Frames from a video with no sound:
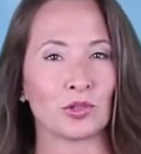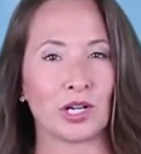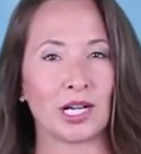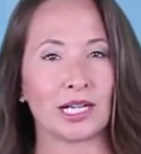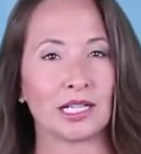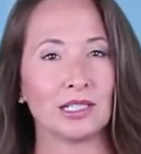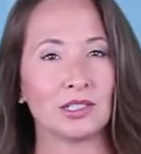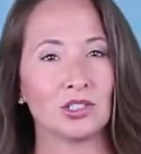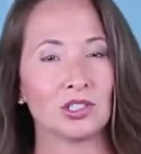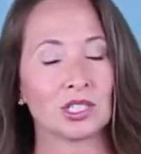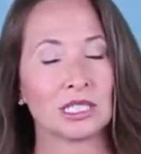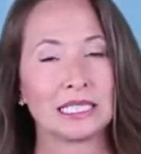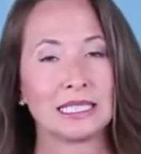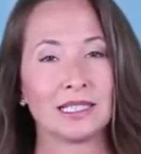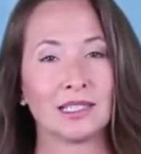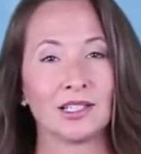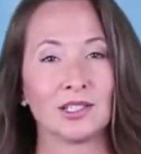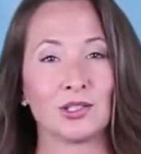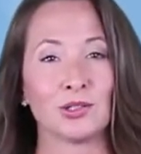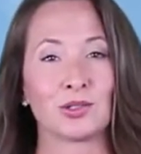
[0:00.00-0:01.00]
drainage,
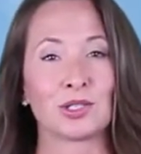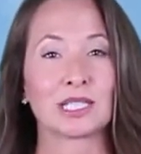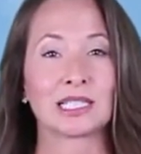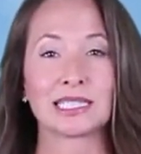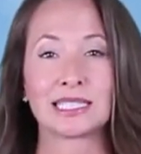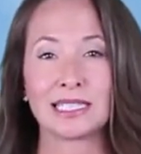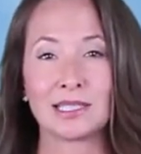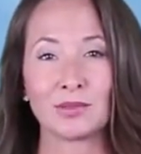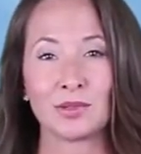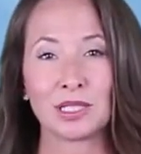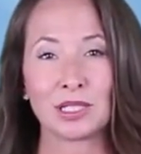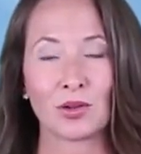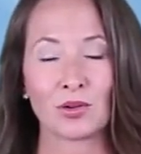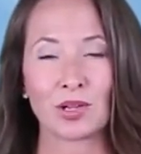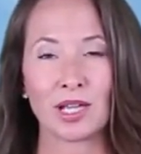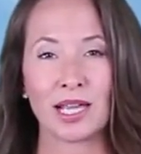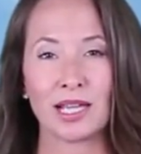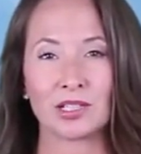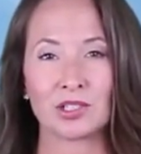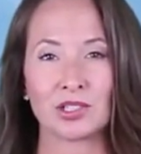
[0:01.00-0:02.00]
utility
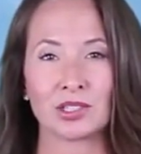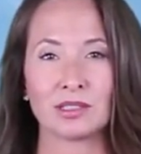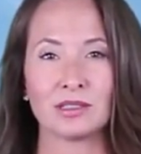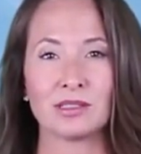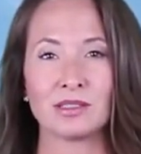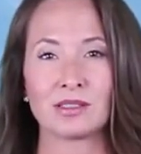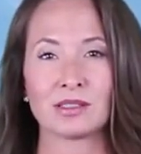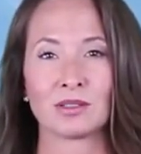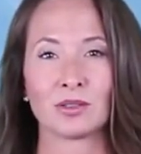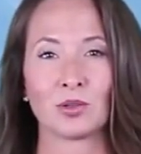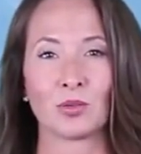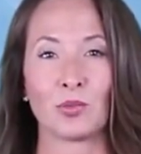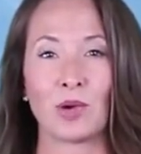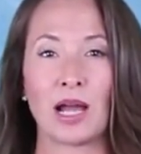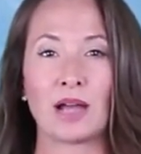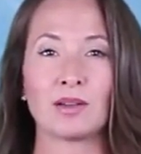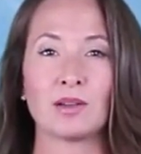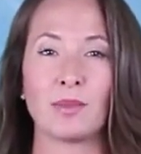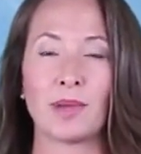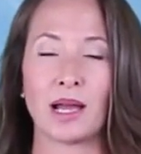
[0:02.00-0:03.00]
relocations,
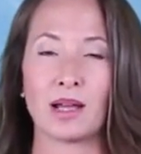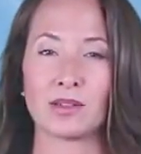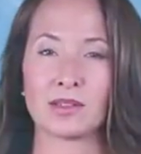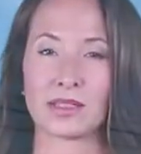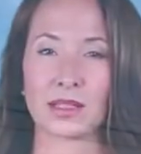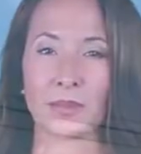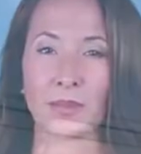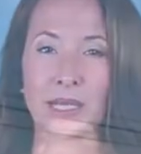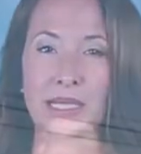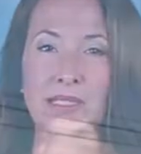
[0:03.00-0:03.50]
roundabouts at